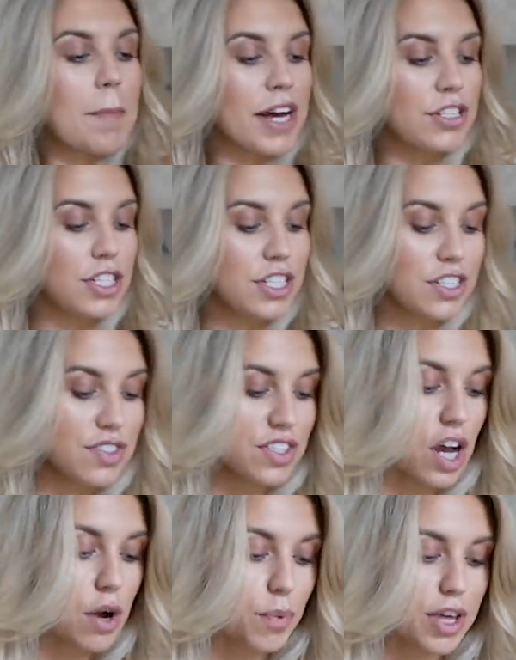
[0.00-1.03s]
I'm actually going to
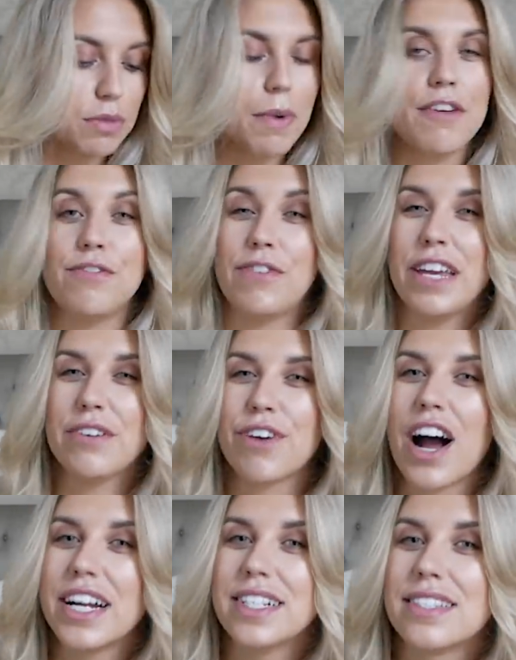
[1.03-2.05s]
start with my
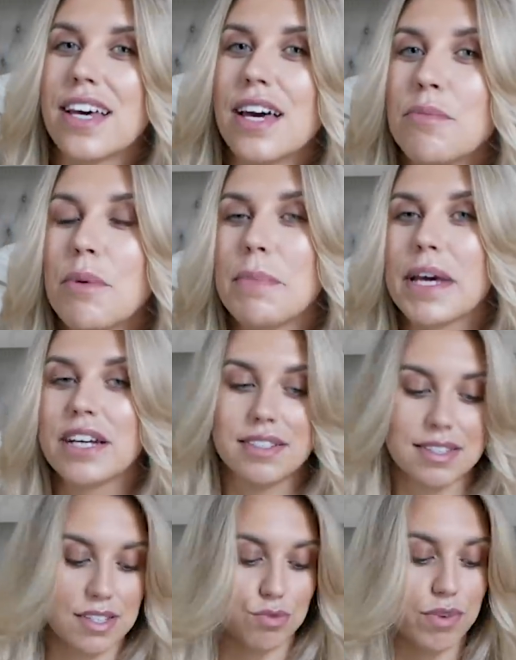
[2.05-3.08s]
favourite item
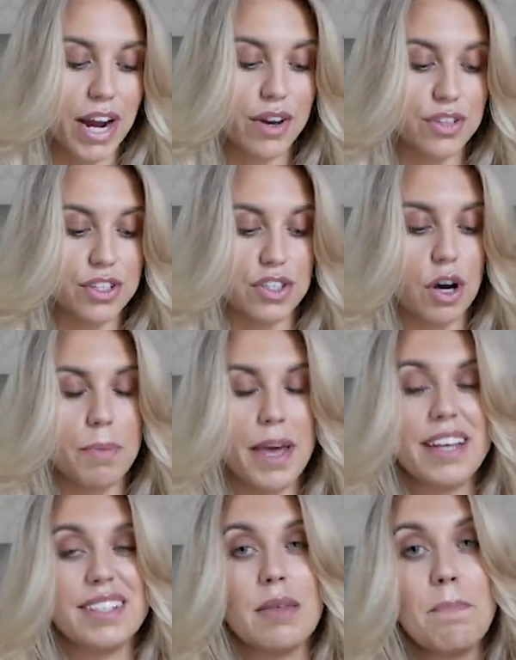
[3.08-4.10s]
because it's right on the top
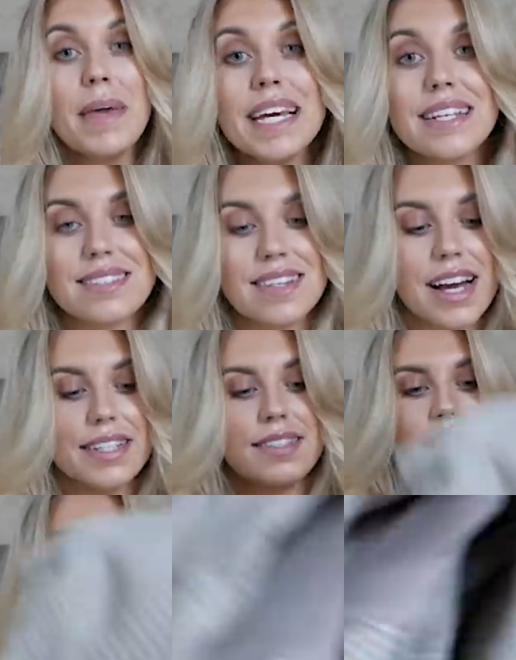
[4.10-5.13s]
here. It's the biggest
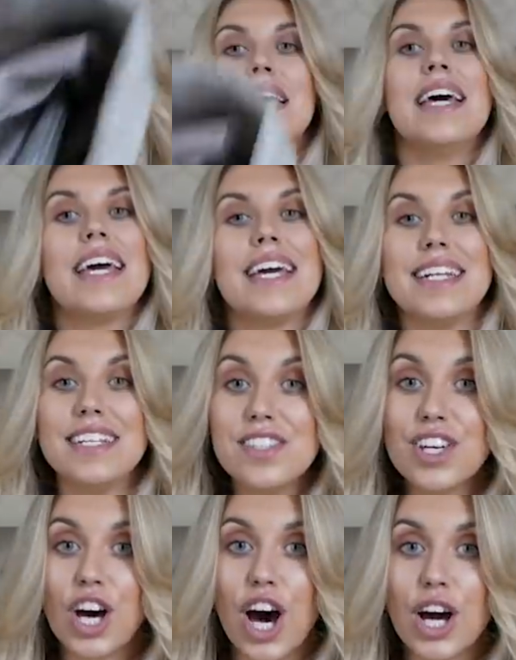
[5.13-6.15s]
item. It is
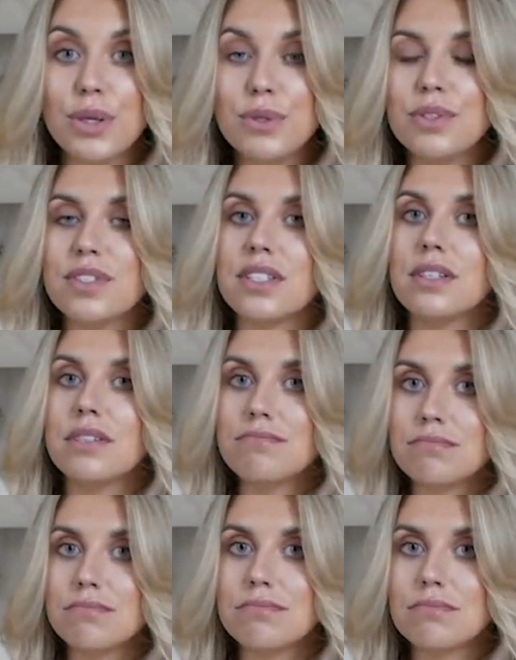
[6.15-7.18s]
a coat.
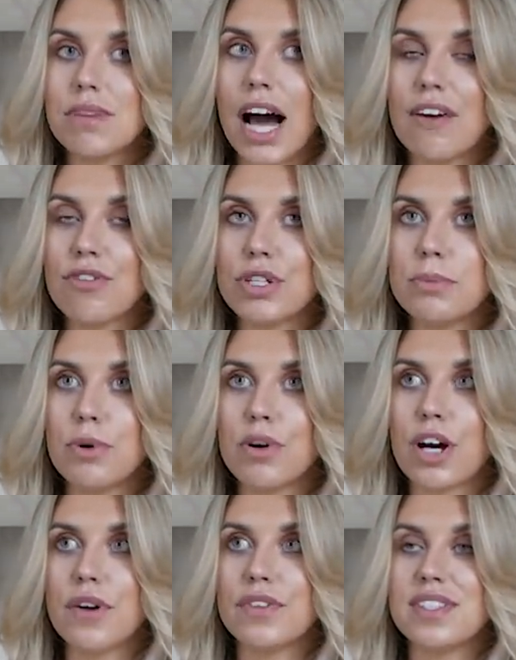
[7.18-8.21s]
I have already bought
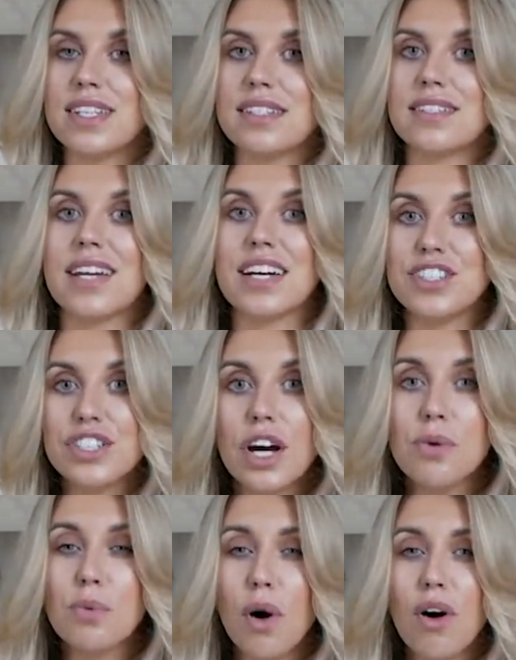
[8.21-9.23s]
a coat this season, and you
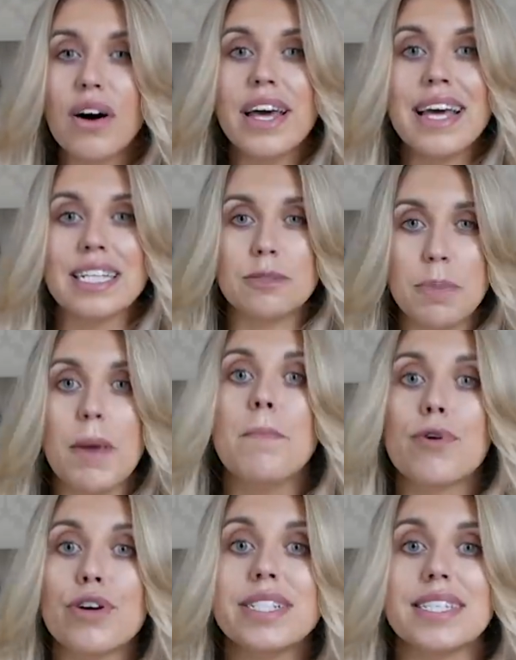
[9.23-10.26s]
know what? It's been
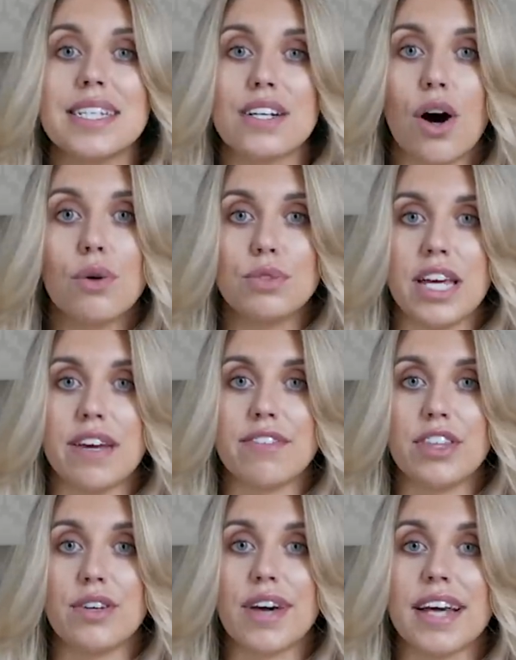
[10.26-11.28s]
pretty cold here in
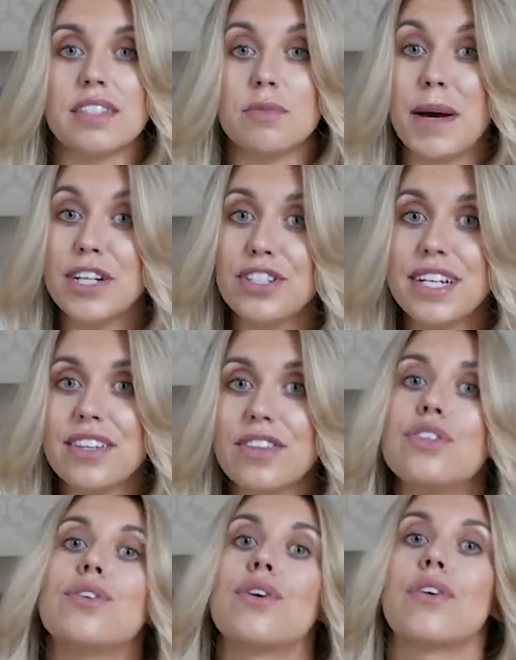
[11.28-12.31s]
the U K, especially in
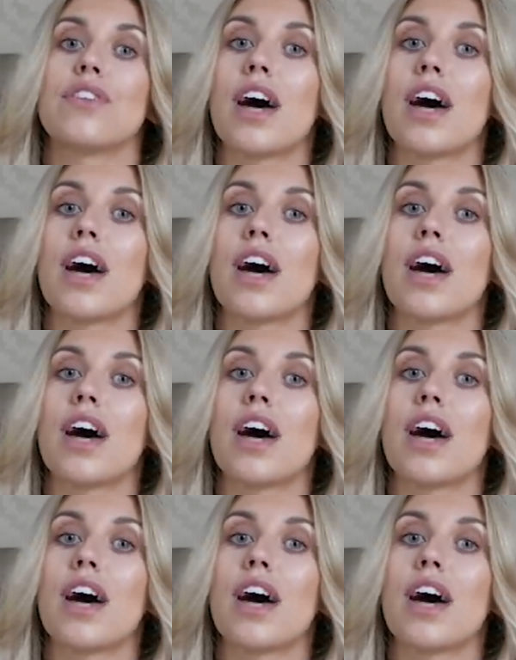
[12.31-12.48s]
the north.